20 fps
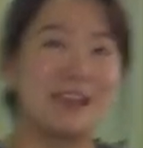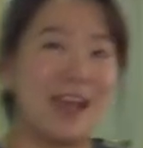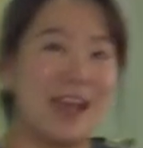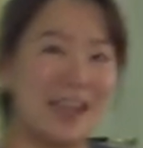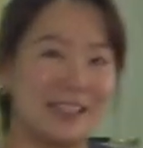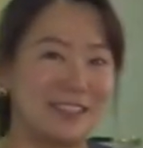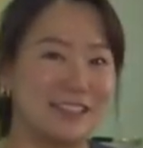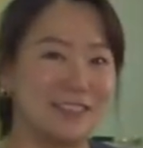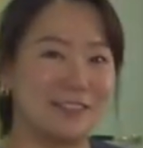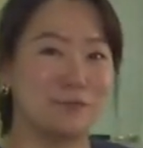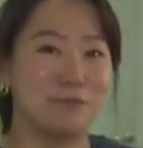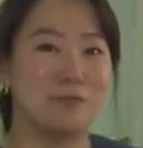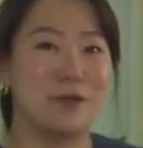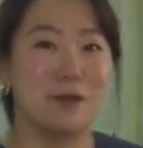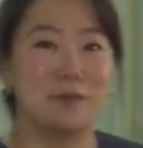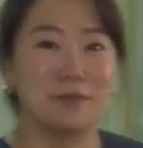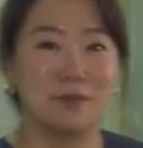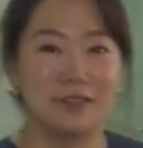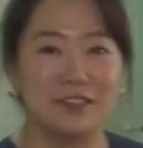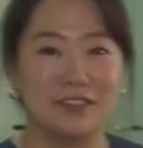active
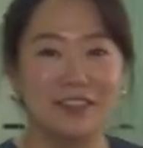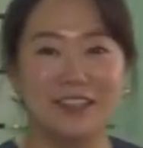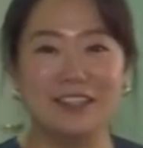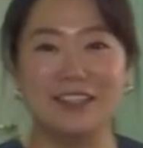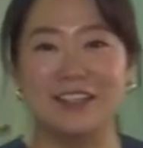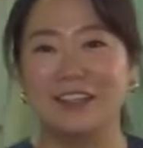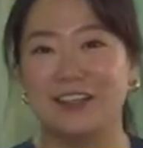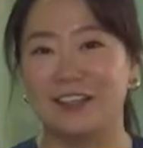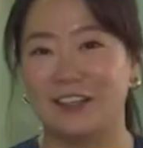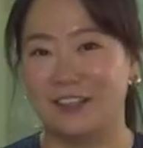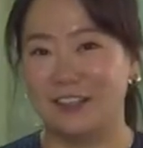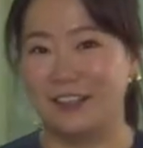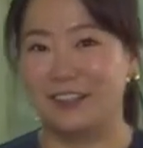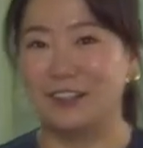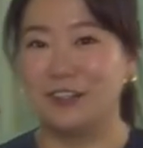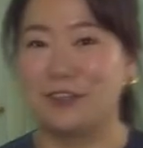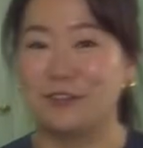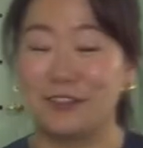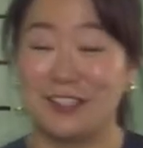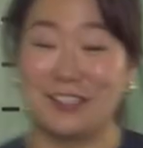member
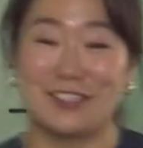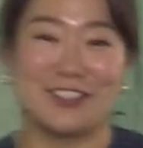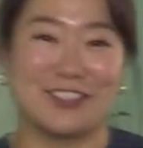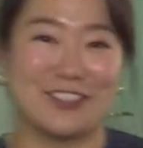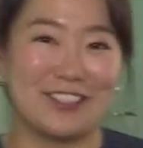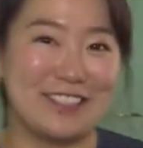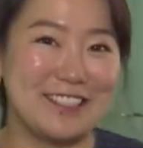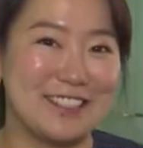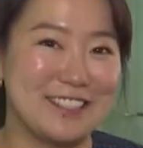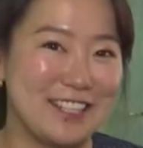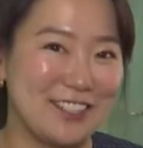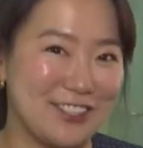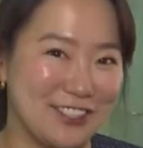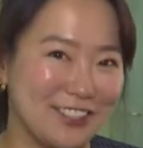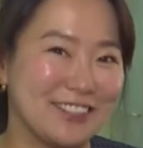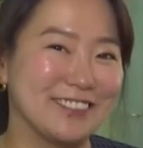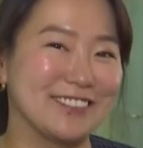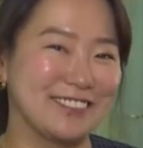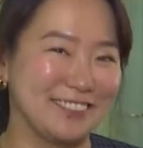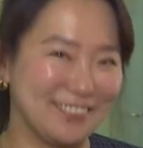of this organization.